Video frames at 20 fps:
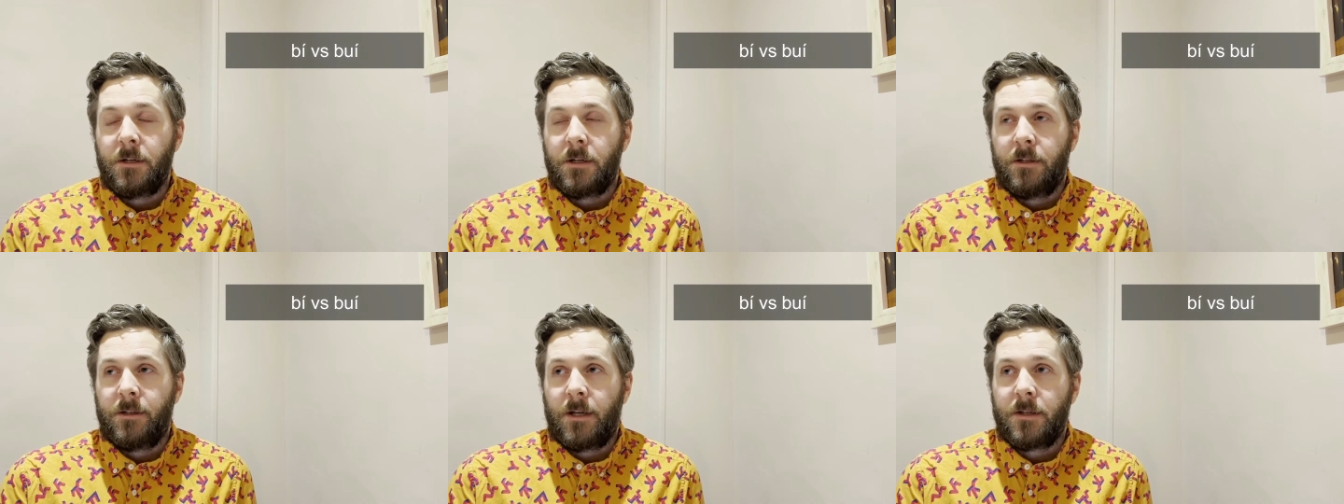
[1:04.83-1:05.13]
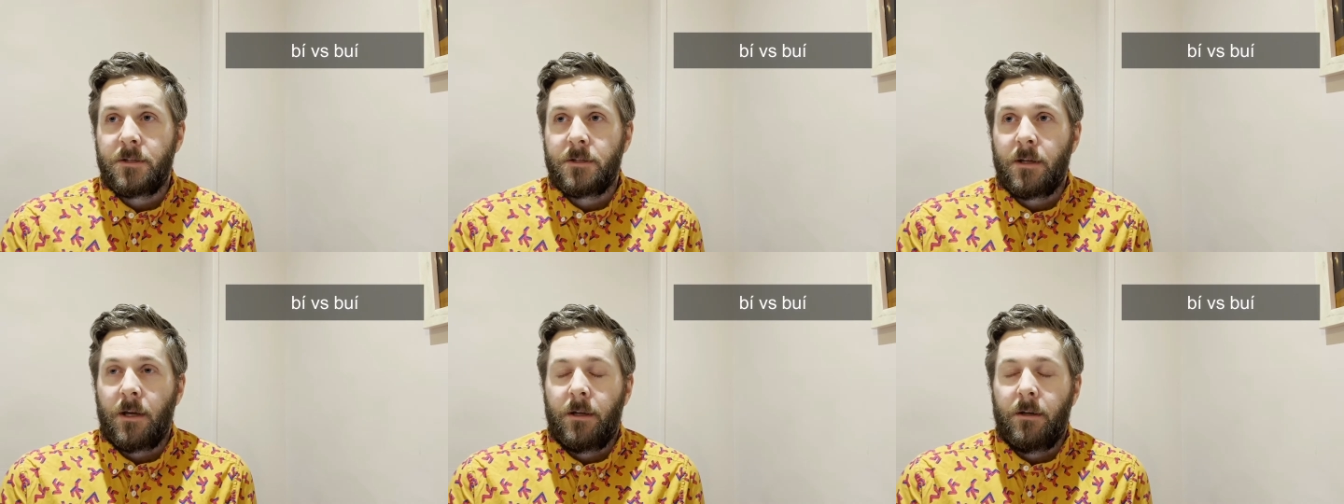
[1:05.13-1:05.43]
And
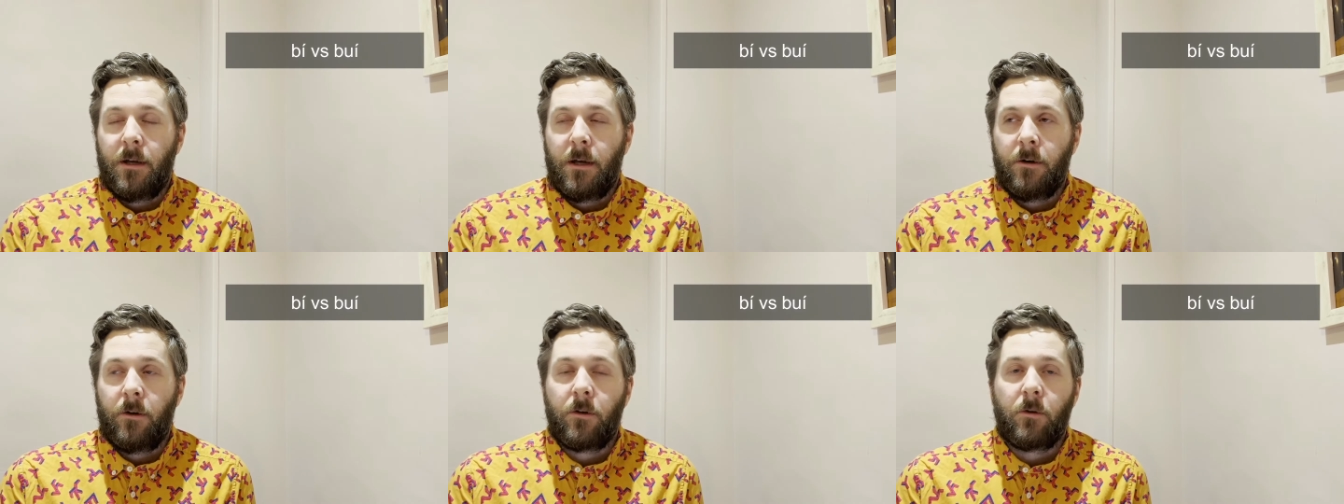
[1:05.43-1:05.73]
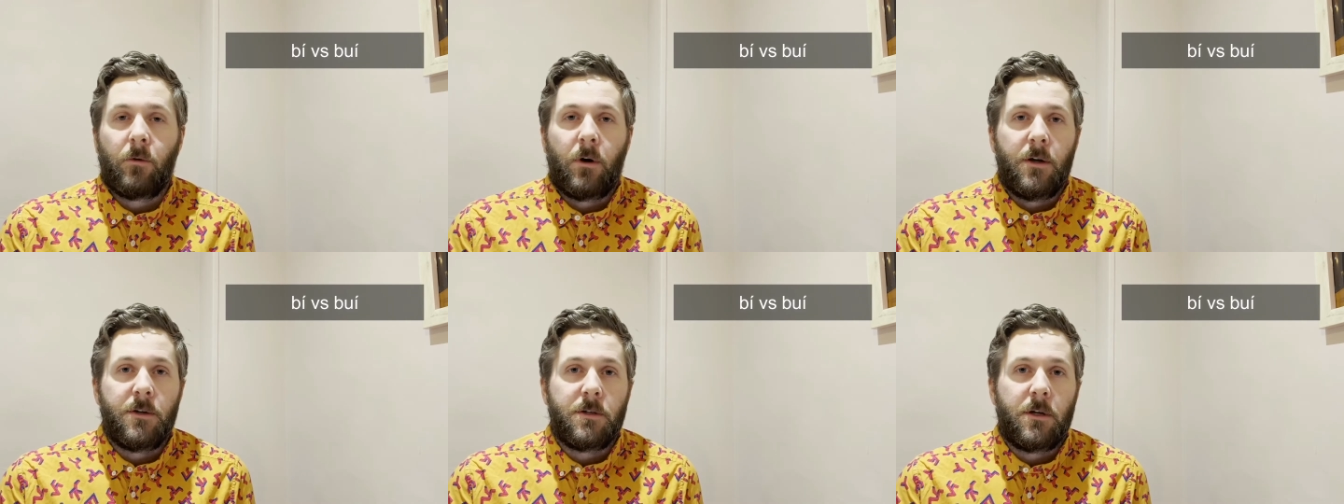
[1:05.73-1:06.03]

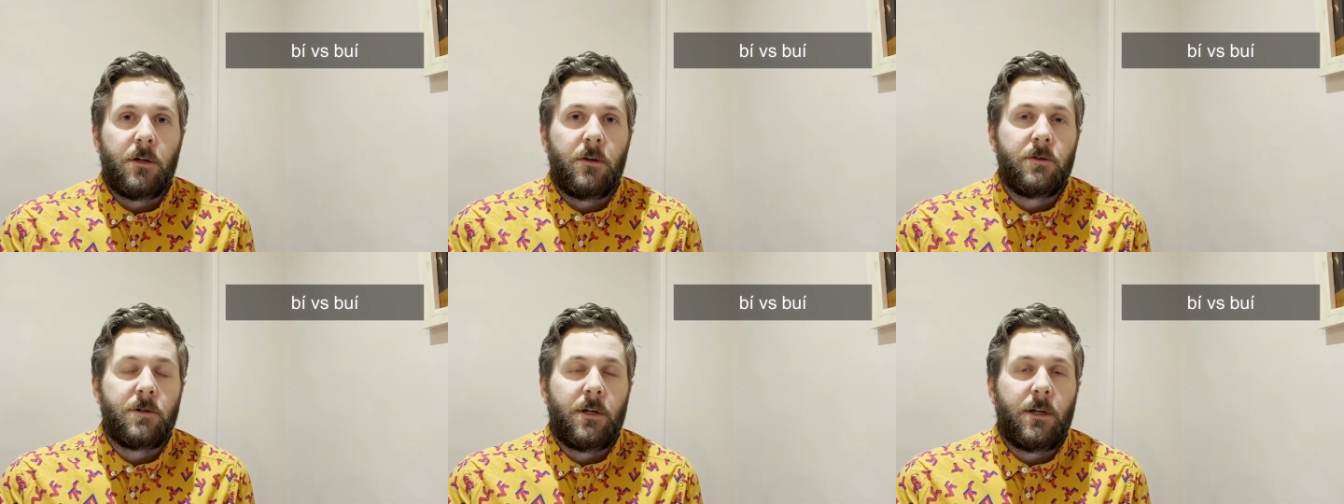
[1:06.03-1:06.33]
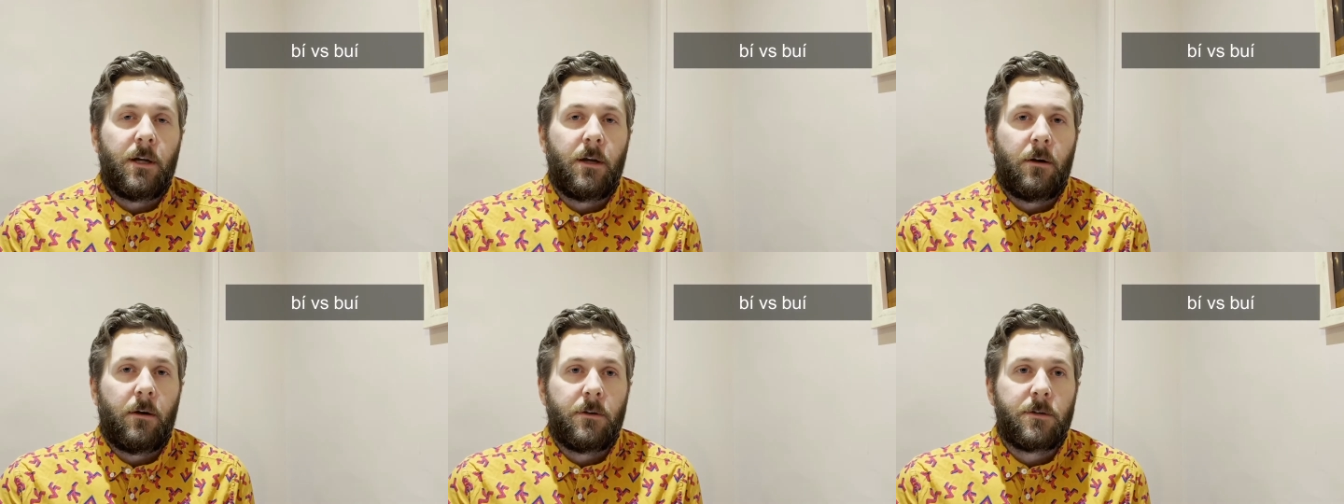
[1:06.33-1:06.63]
otherwise I usually
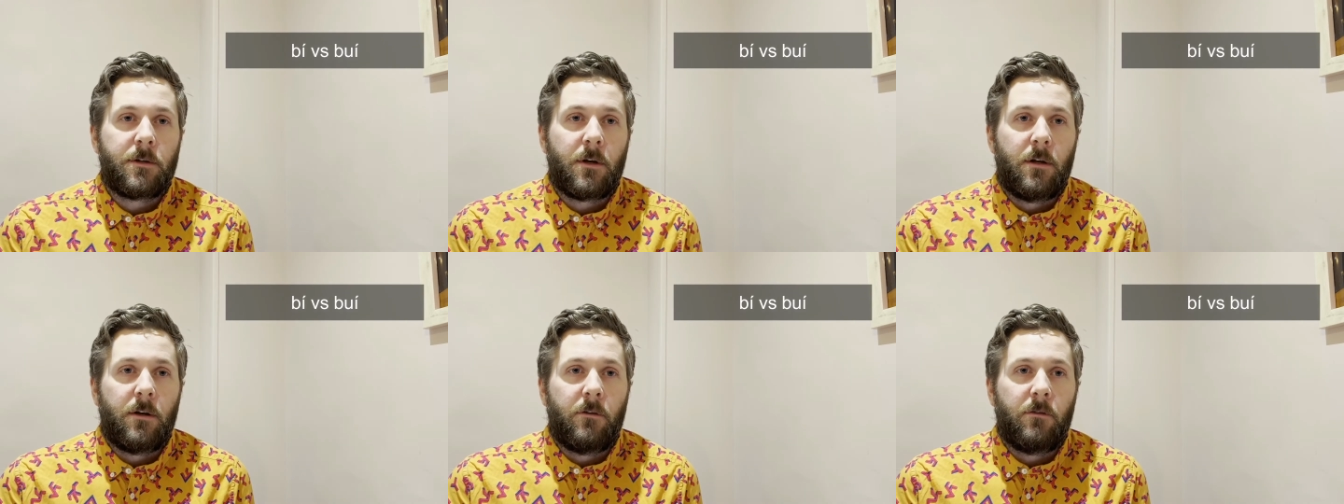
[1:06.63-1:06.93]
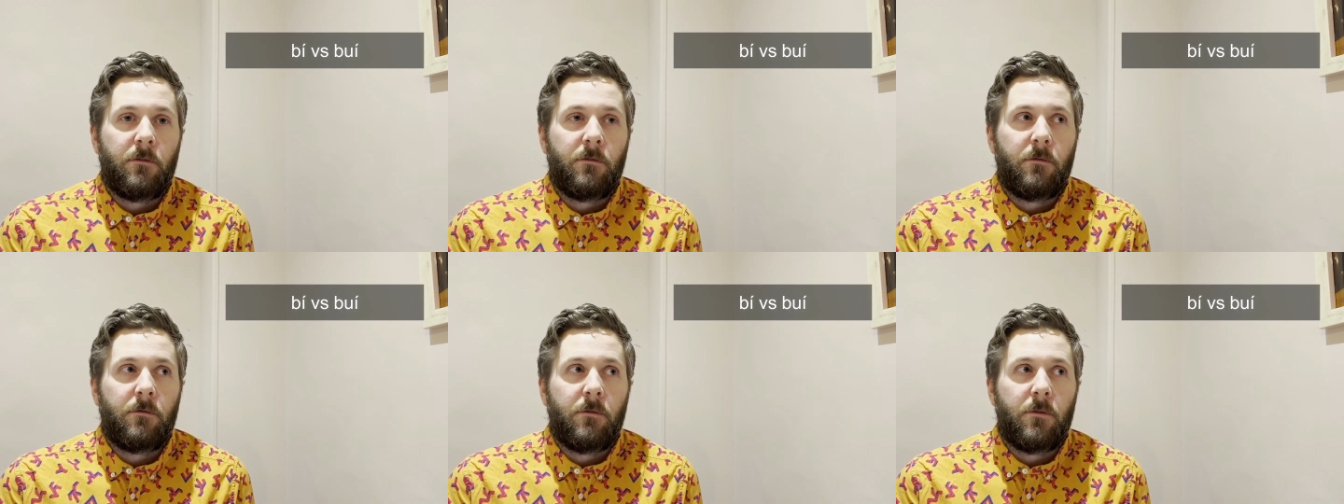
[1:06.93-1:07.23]
hear it's kind
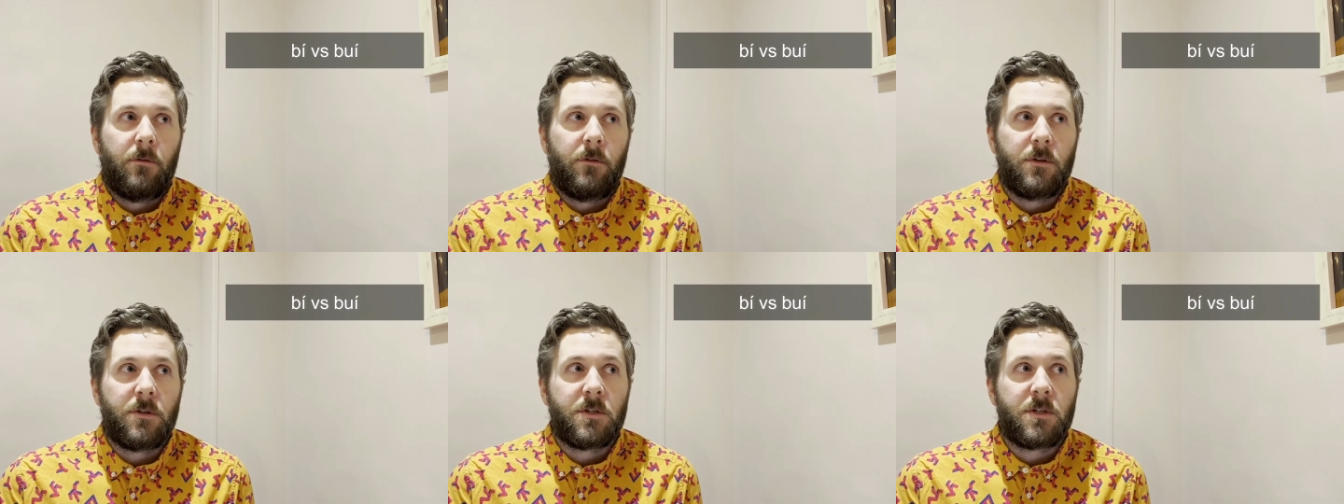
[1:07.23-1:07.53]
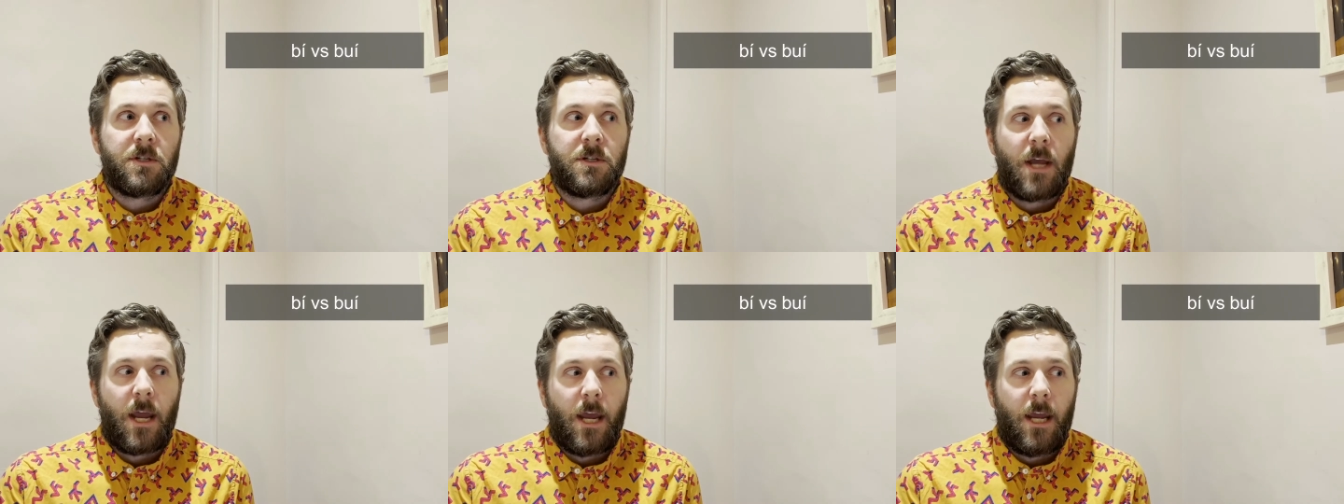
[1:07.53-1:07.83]
of the
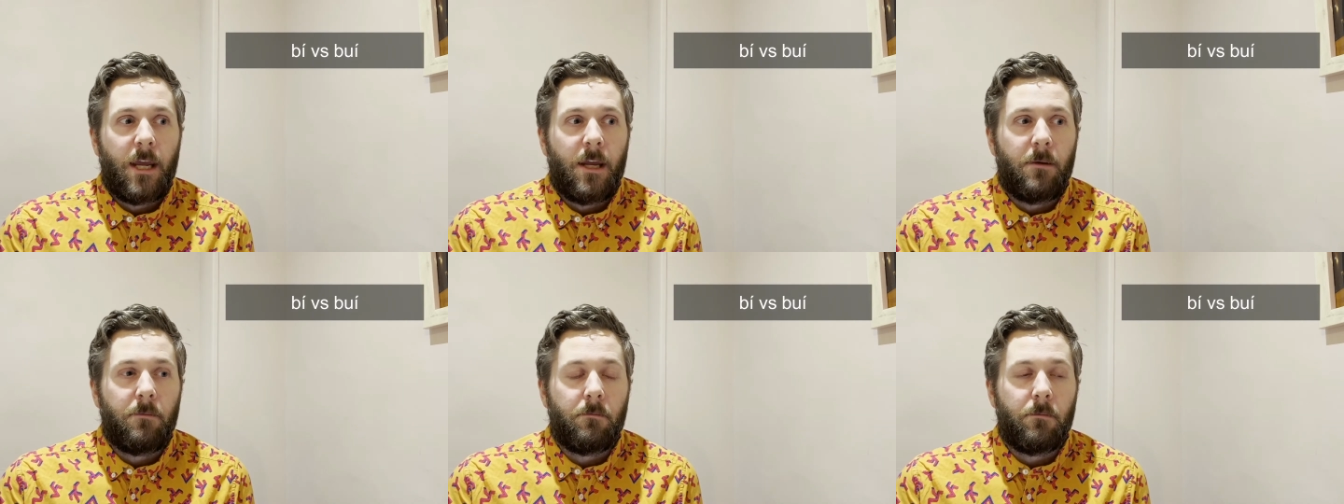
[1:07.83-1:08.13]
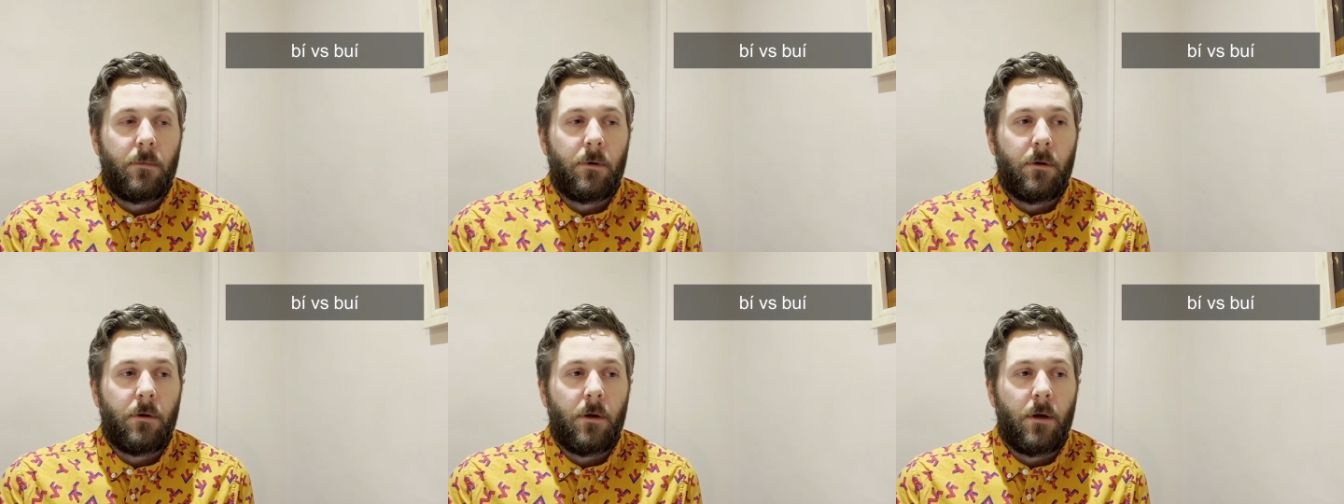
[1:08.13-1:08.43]
same,